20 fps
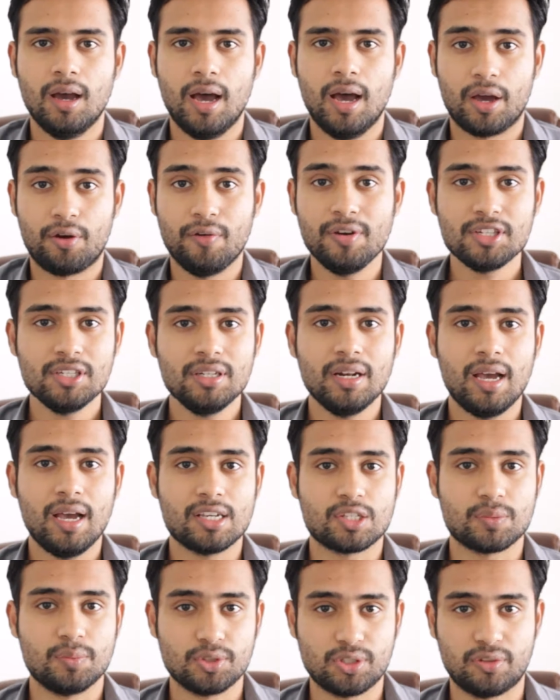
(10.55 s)
A question
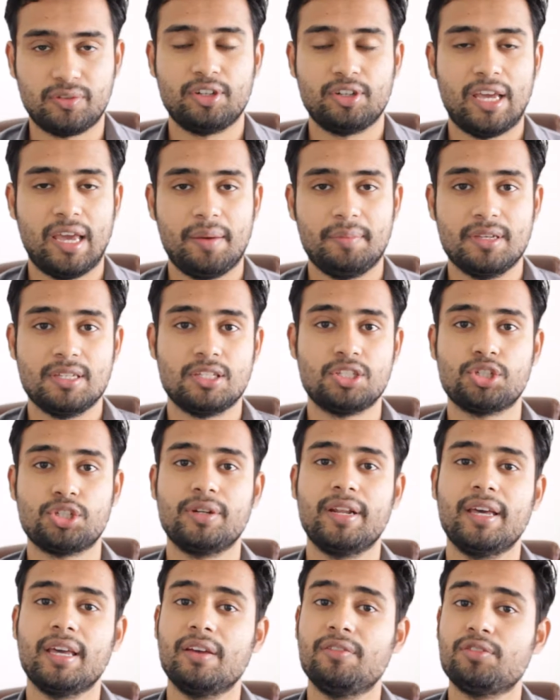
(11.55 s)
asked most of the time is,
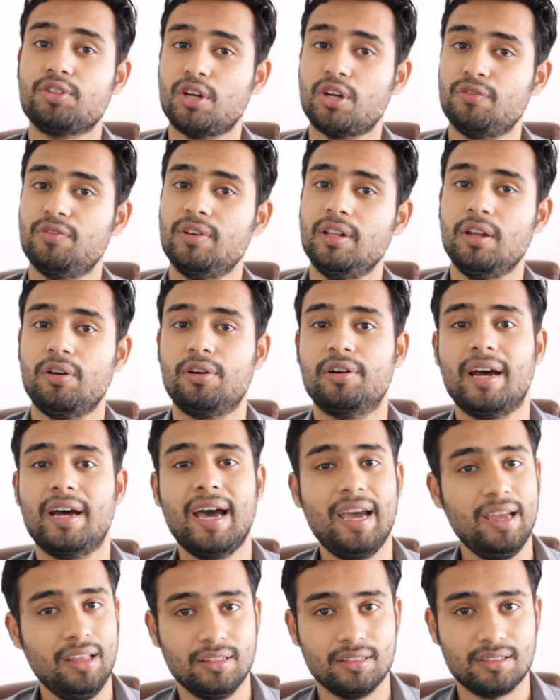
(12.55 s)
should I give TOEFL or
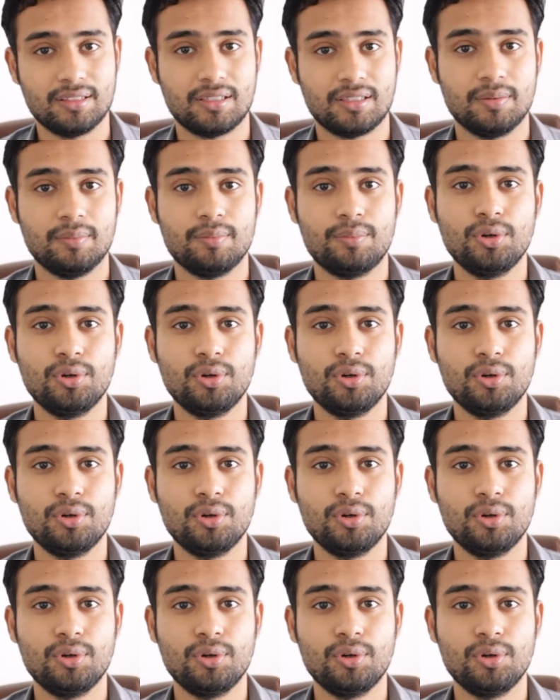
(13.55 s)
IELTS?